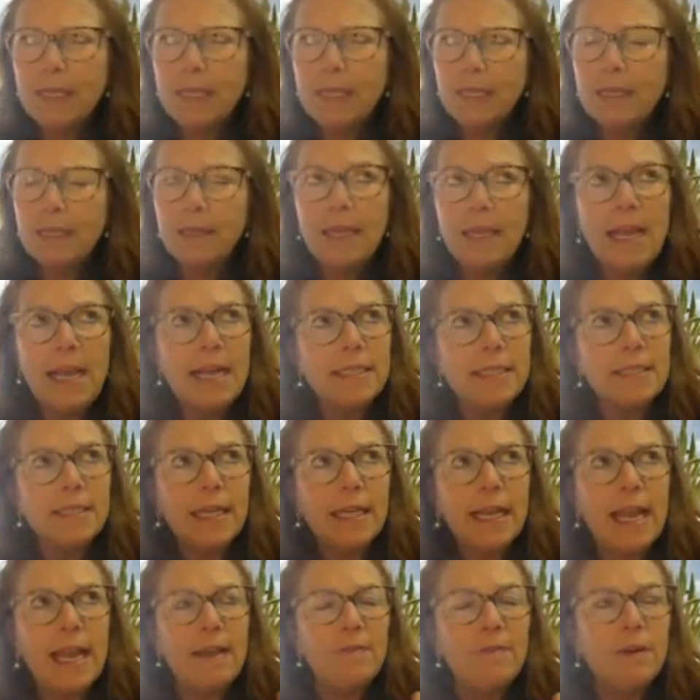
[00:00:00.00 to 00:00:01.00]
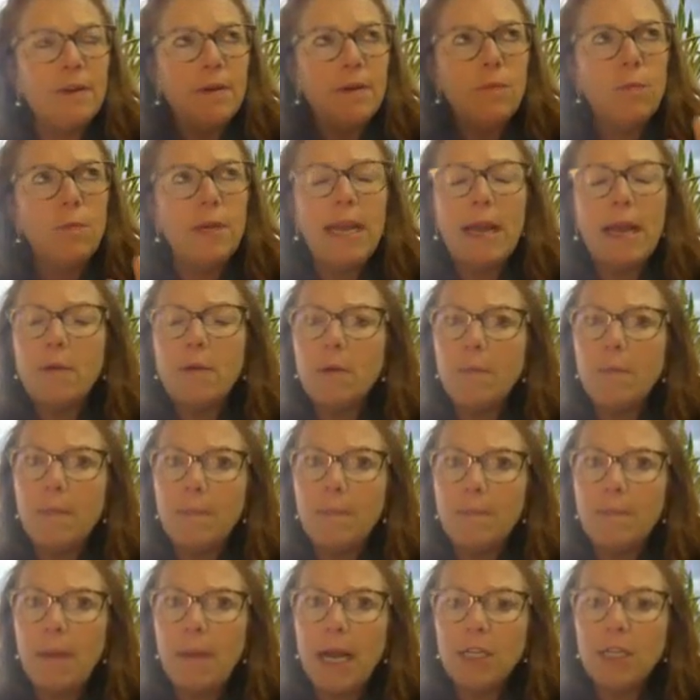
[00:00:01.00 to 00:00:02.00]
class, like I have a 1-hour
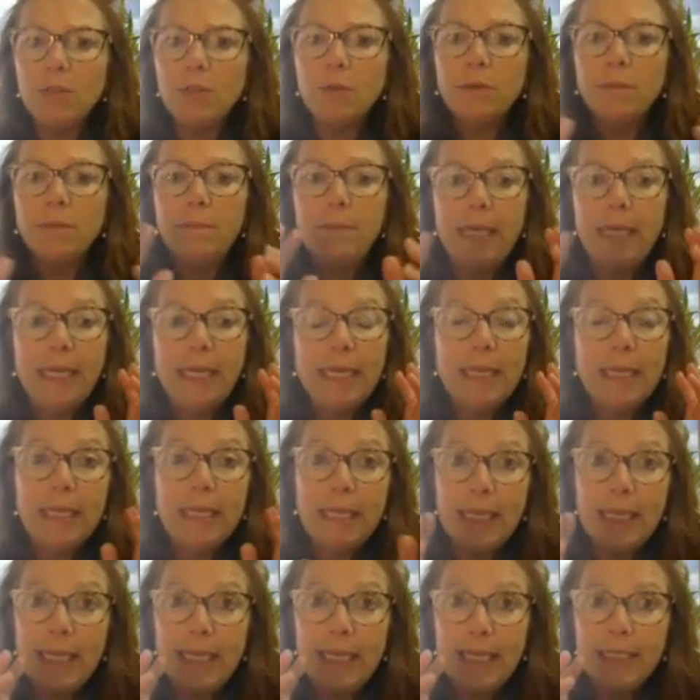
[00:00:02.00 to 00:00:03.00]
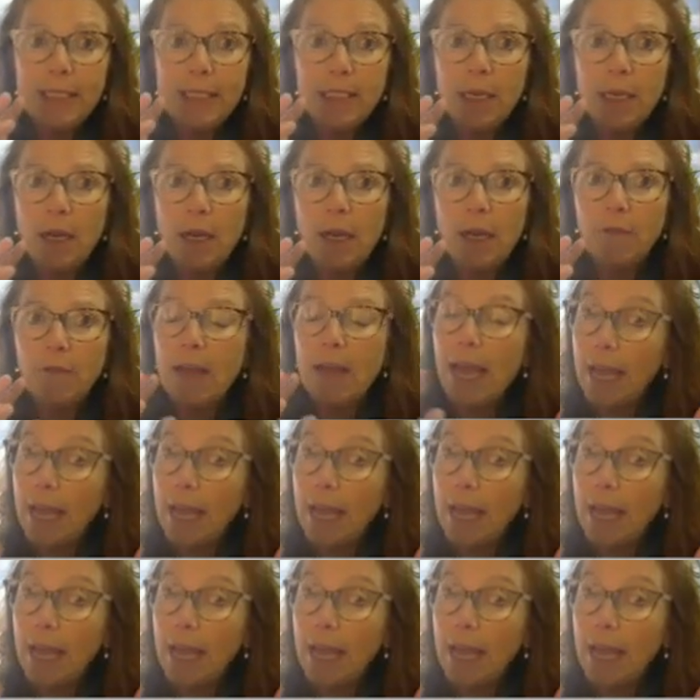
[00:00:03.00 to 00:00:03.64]
module on meeting the needs of